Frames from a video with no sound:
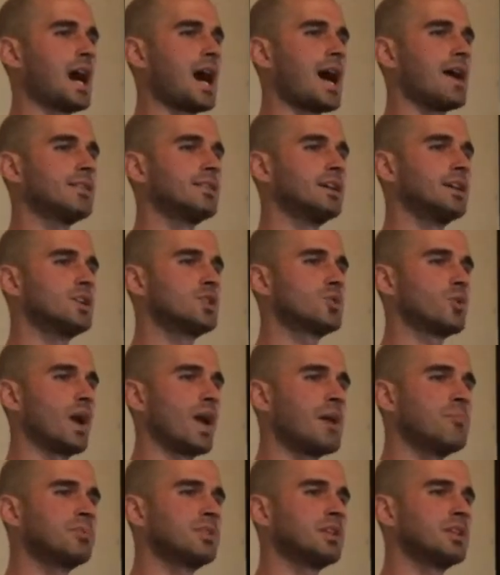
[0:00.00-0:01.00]
either to
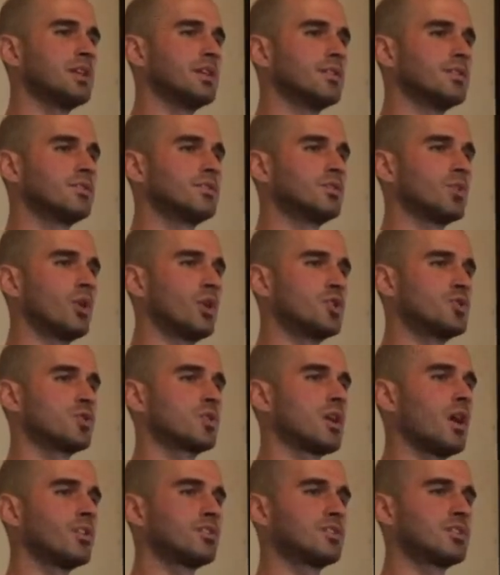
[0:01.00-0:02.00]
emptiness or to
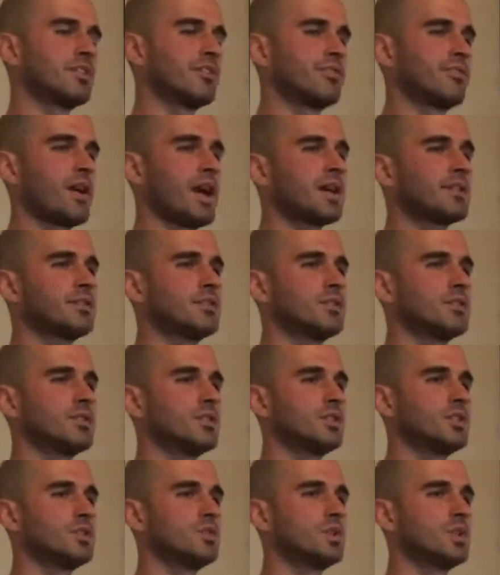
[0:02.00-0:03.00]
cause and effect,
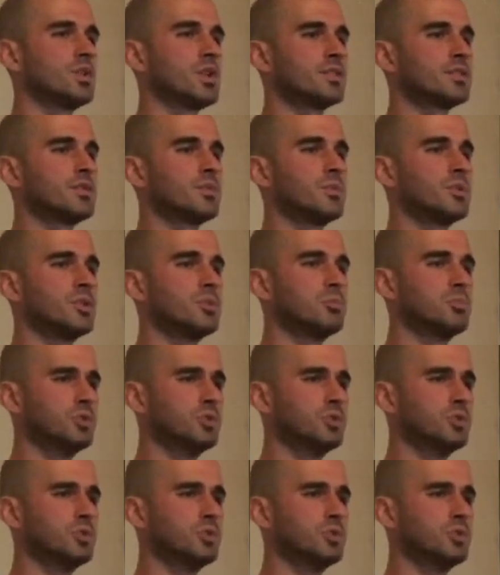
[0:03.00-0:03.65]
you are not a real